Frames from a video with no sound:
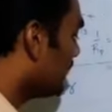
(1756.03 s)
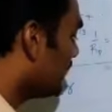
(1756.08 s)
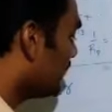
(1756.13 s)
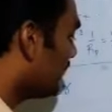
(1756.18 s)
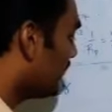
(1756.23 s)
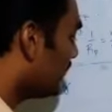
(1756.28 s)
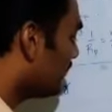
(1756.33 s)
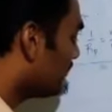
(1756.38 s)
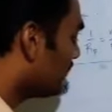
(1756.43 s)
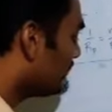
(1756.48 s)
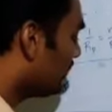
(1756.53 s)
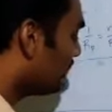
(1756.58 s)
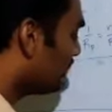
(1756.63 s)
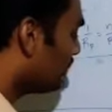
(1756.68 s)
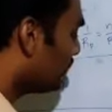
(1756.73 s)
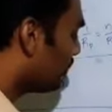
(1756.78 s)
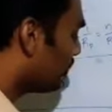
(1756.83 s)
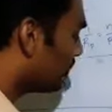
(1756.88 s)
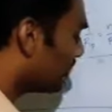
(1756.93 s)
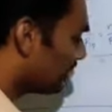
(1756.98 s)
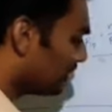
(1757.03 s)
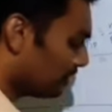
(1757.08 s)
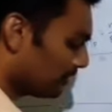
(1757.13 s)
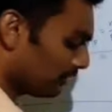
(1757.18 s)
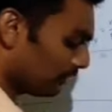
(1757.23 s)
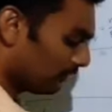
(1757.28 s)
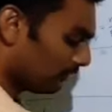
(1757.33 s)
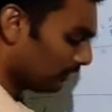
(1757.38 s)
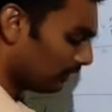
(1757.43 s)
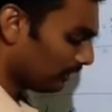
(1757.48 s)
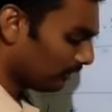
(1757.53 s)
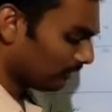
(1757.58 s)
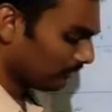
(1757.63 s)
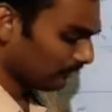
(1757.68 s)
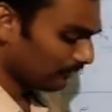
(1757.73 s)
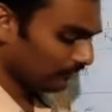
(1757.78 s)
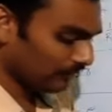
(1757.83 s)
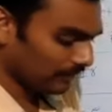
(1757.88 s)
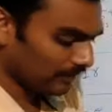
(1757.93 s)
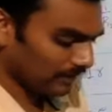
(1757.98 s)
Next is about Kirchhoff law.
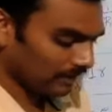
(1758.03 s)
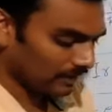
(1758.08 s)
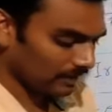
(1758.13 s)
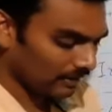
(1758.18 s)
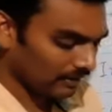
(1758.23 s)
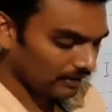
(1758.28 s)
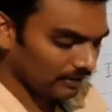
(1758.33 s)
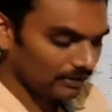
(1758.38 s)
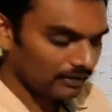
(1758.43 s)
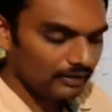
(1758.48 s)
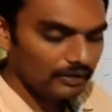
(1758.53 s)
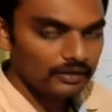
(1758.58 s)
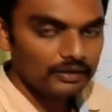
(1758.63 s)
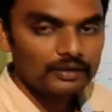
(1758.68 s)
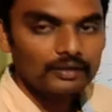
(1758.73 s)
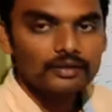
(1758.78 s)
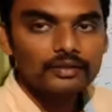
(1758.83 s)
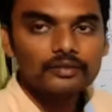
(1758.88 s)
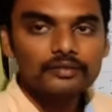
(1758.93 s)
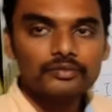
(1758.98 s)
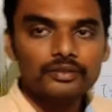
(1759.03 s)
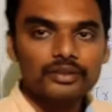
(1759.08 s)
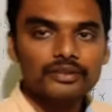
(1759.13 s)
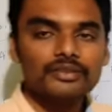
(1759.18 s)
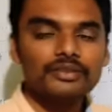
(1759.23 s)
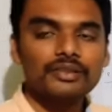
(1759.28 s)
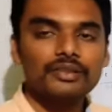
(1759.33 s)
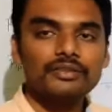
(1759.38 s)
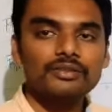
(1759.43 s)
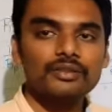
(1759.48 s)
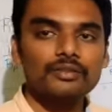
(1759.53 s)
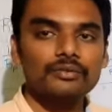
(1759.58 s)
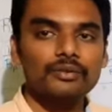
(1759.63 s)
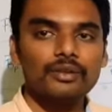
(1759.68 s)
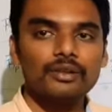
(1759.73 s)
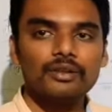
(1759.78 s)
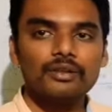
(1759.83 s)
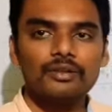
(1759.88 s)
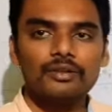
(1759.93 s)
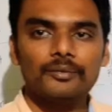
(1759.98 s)
First Kirchhoff
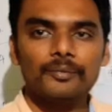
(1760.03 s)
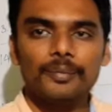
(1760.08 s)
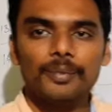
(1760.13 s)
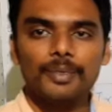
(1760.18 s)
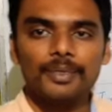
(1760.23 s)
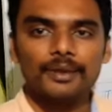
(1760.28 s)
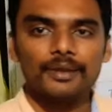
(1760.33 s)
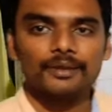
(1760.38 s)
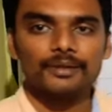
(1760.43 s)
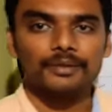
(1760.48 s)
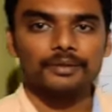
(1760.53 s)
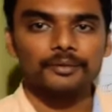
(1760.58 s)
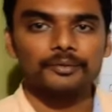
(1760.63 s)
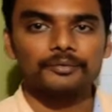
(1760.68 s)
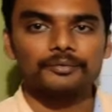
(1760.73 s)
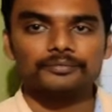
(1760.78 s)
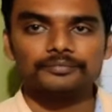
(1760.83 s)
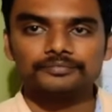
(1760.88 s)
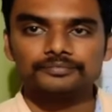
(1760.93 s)
law, the